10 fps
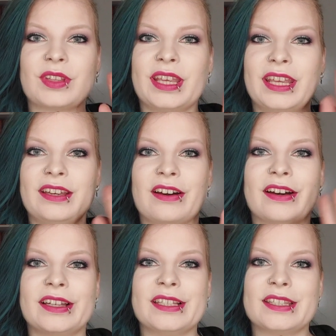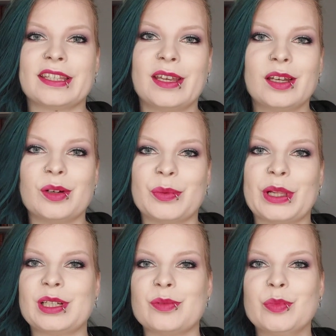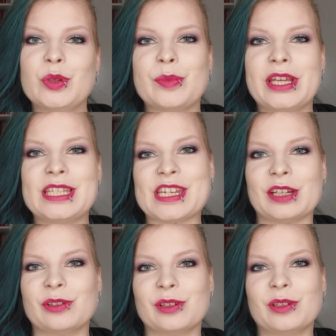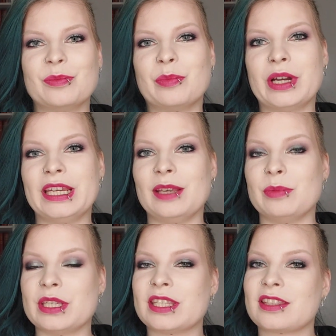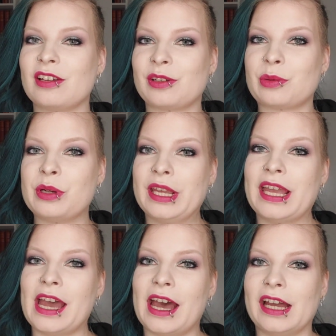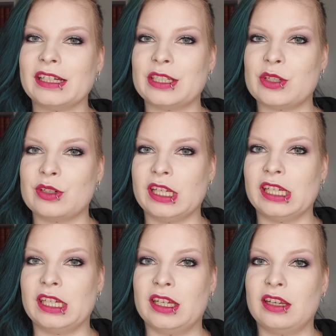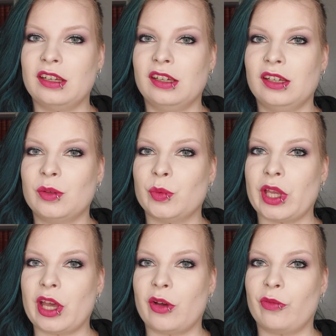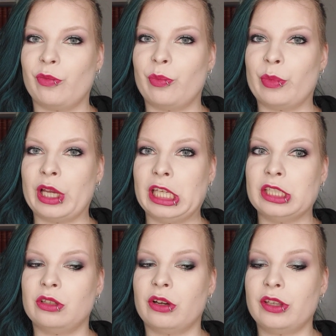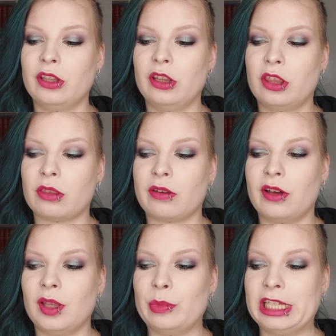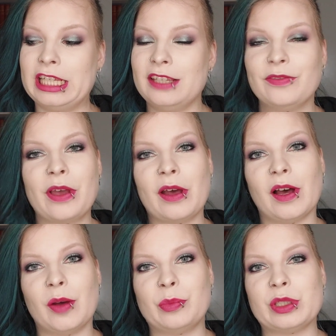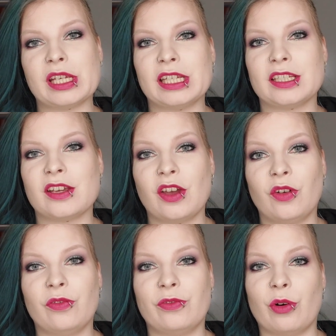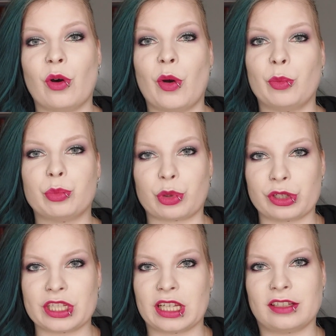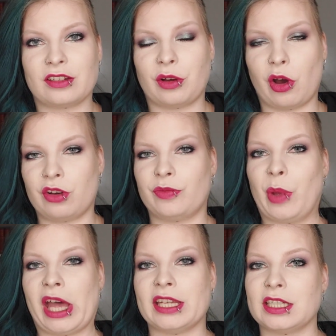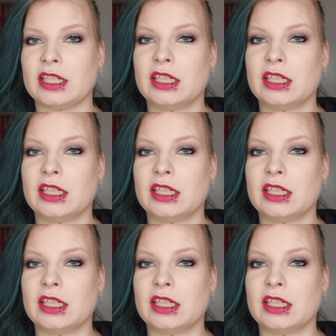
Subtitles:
Hey guys, welcome to my channel. My name is Taru and today we have my ninth, I believe, update for Project Half Panned.